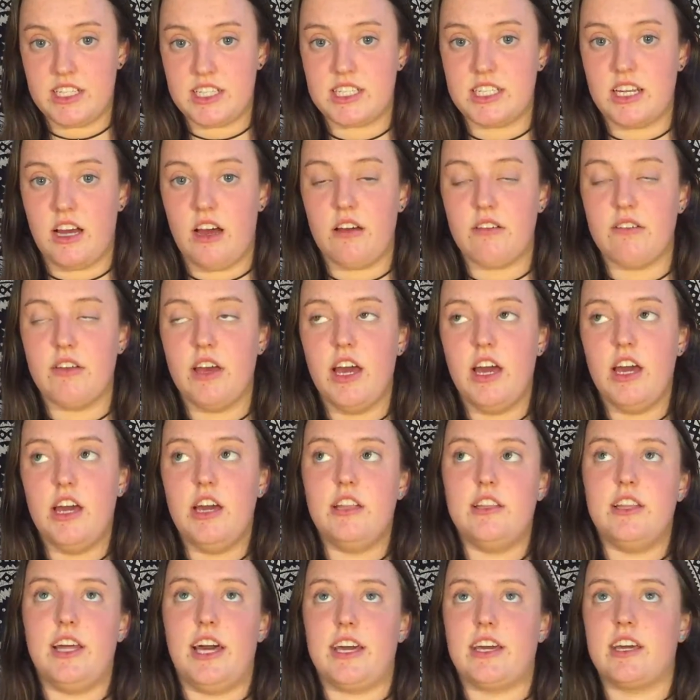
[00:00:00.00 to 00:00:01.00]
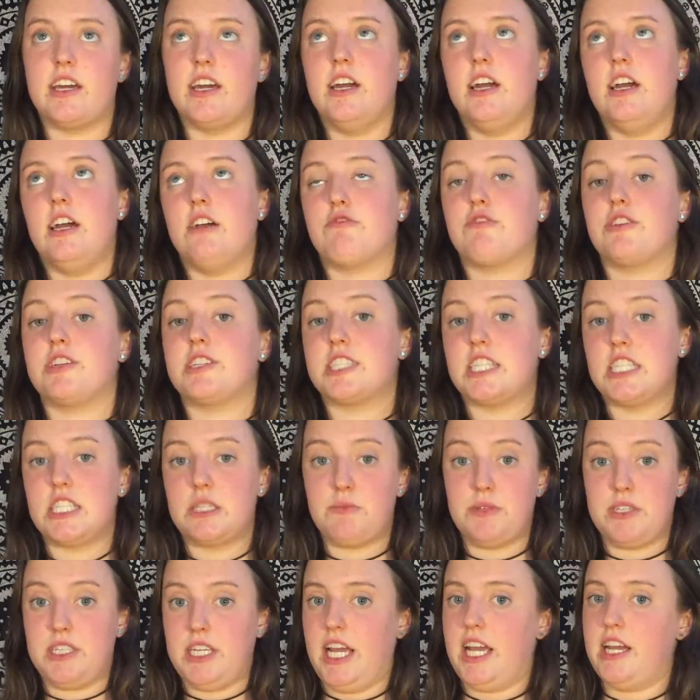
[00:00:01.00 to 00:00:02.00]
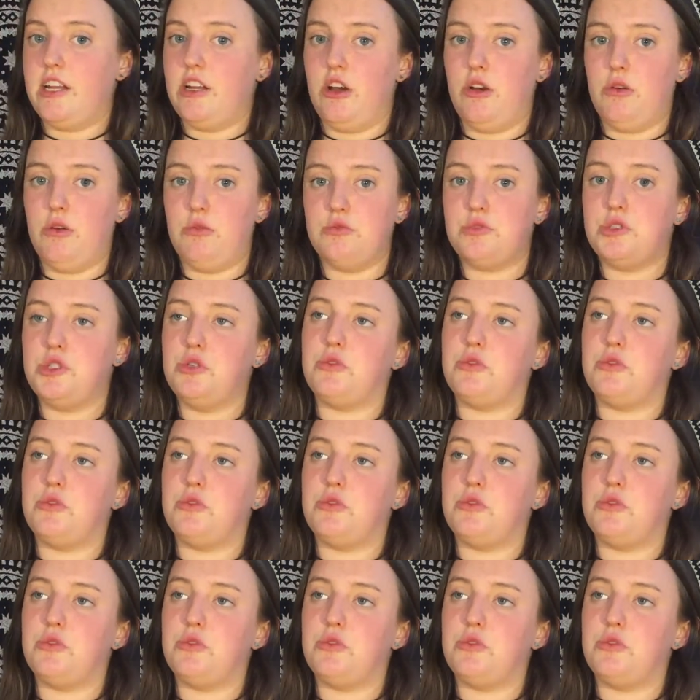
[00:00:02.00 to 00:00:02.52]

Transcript: stuff. For instance, potatoes.